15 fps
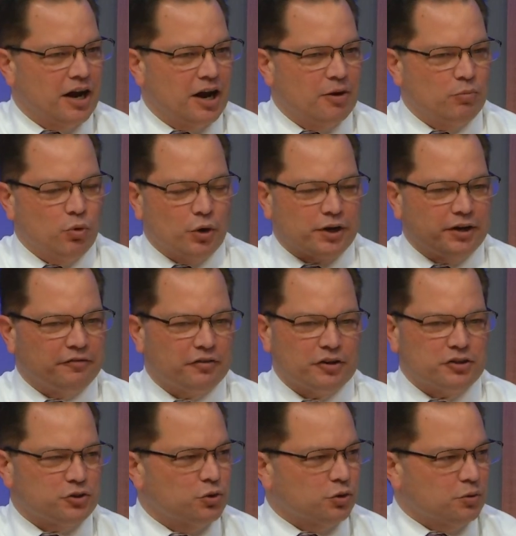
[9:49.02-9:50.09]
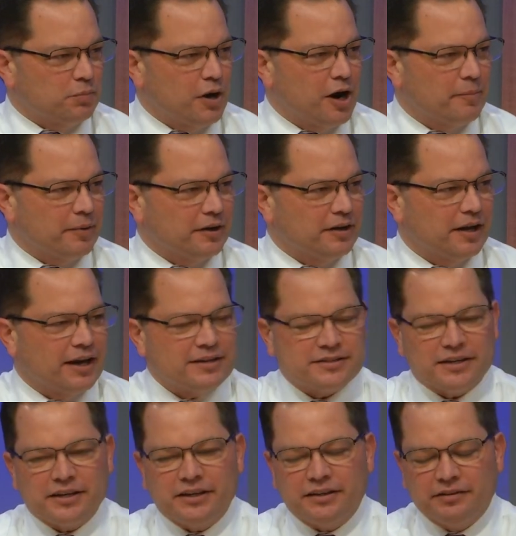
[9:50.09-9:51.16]
working for the school department as
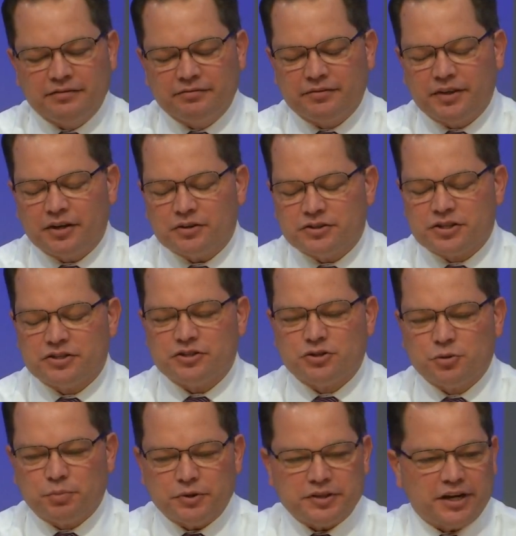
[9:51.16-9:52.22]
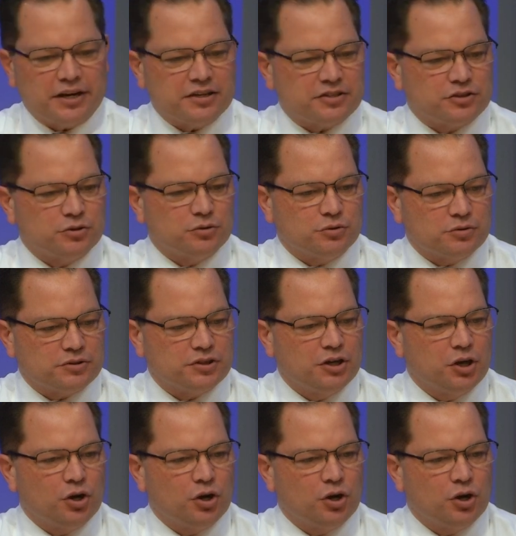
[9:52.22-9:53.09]
a assistant superintendent of schools.